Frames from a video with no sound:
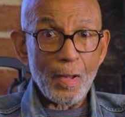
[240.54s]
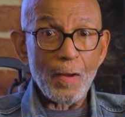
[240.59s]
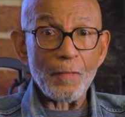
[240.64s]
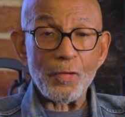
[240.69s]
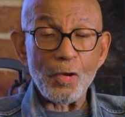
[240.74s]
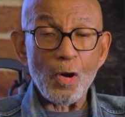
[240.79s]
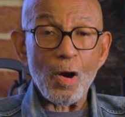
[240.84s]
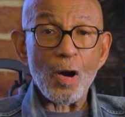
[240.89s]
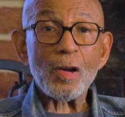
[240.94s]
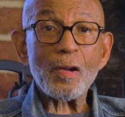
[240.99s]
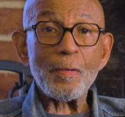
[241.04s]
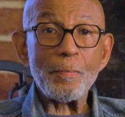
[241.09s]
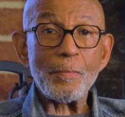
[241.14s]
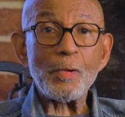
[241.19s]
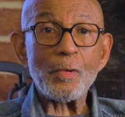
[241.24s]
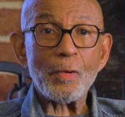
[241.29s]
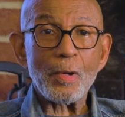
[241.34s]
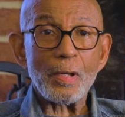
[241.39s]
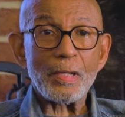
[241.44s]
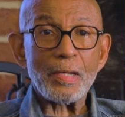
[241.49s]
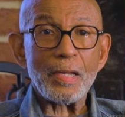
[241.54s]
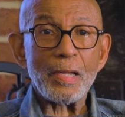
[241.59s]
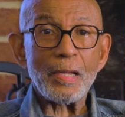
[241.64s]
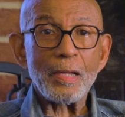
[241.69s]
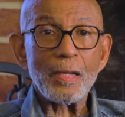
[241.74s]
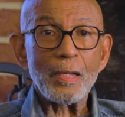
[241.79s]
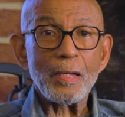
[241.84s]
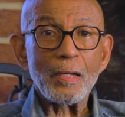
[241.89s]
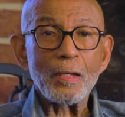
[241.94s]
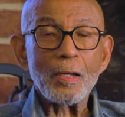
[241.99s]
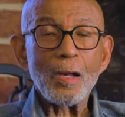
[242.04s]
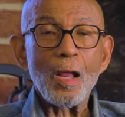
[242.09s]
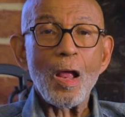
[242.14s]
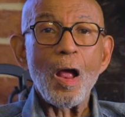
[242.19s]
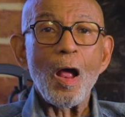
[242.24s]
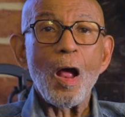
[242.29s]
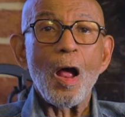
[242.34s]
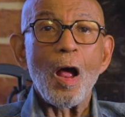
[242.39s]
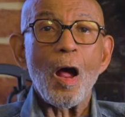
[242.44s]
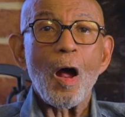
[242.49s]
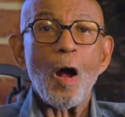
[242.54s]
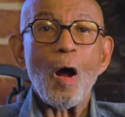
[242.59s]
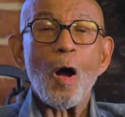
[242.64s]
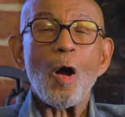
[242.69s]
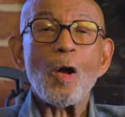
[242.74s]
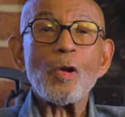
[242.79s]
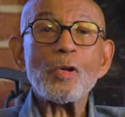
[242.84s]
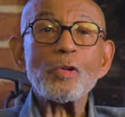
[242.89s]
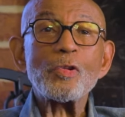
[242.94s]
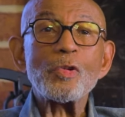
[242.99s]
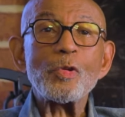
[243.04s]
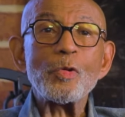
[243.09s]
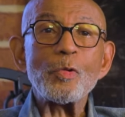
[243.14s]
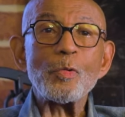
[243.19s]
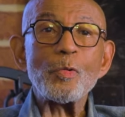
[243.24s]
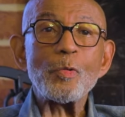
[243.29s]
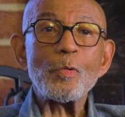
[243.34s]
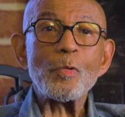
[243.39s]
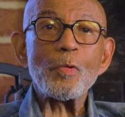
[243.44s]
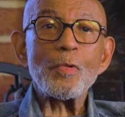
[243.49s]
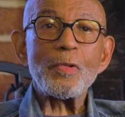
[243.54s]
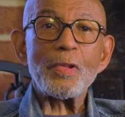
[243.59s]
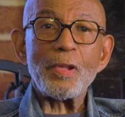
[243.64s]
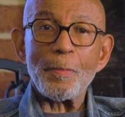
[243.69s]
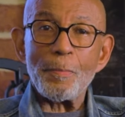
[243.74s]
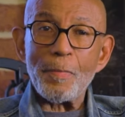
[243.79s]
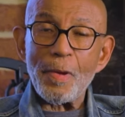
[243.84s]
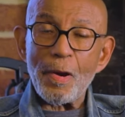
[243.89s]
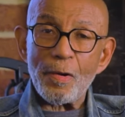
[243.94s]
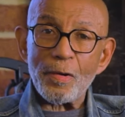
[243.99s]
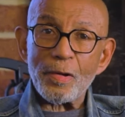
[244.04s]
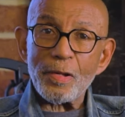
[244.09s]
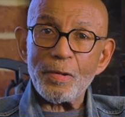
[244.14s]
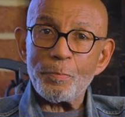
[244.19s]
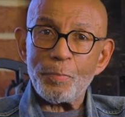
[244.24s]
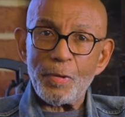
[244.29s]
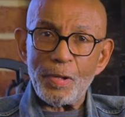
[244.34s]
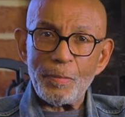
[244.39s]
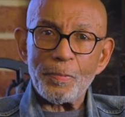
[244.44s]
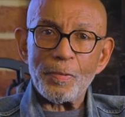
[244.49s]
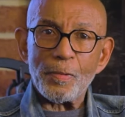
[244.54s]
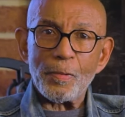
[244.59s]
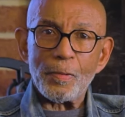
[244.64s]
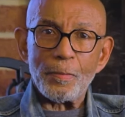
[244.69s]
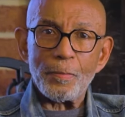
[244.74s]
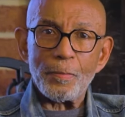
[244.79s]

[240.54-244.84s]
of your community onto the American people.